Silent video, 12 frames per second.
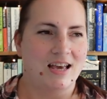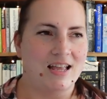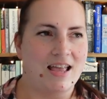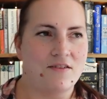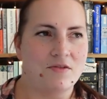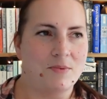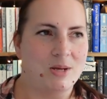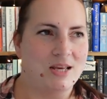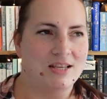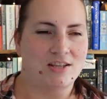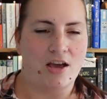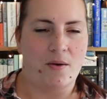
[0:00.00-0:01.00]
and everybody
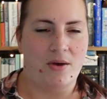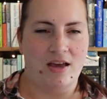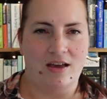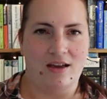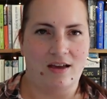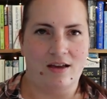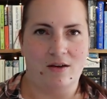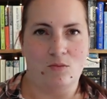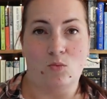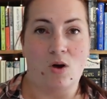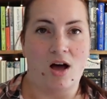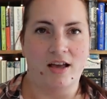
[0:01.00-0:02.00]
is going
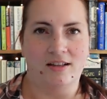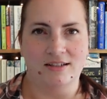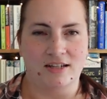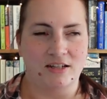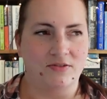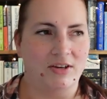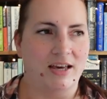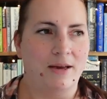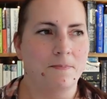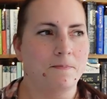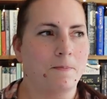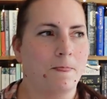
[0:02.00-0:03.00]
wild over
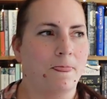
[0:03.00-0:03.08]
him,